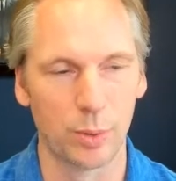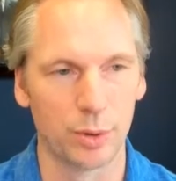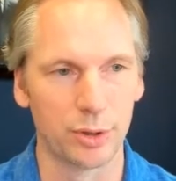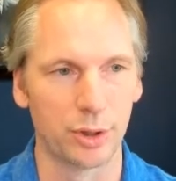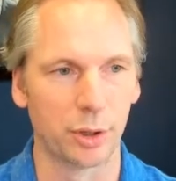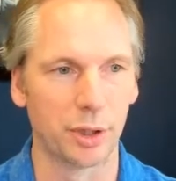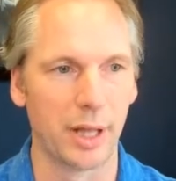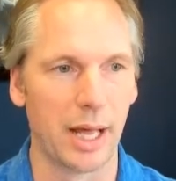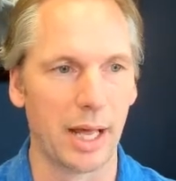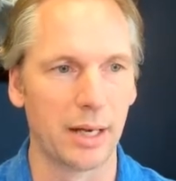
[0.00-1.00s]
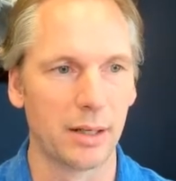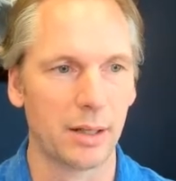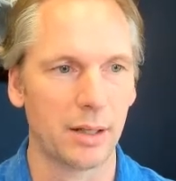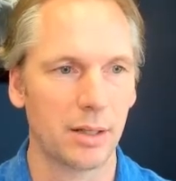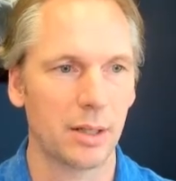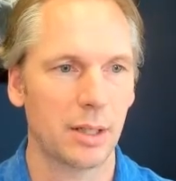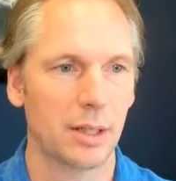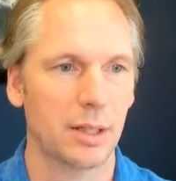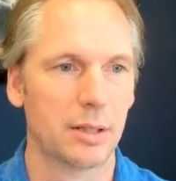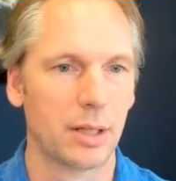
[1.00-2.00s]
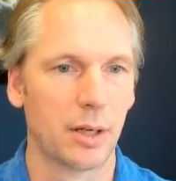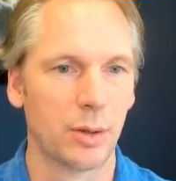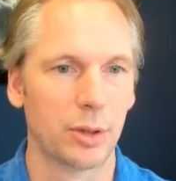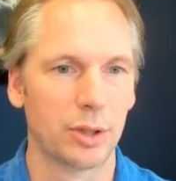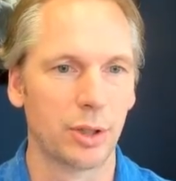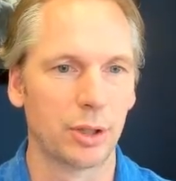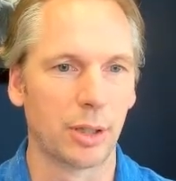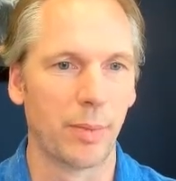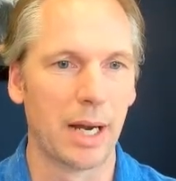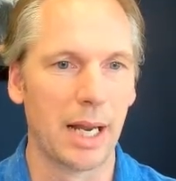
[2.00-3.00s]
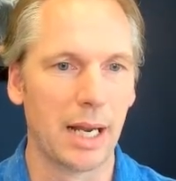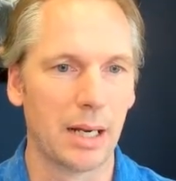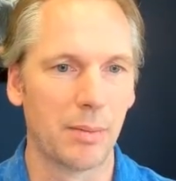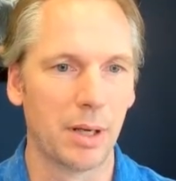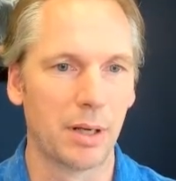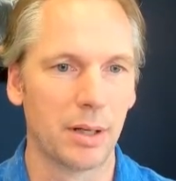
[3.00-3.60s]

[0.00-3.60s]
will search that. So just searching my name.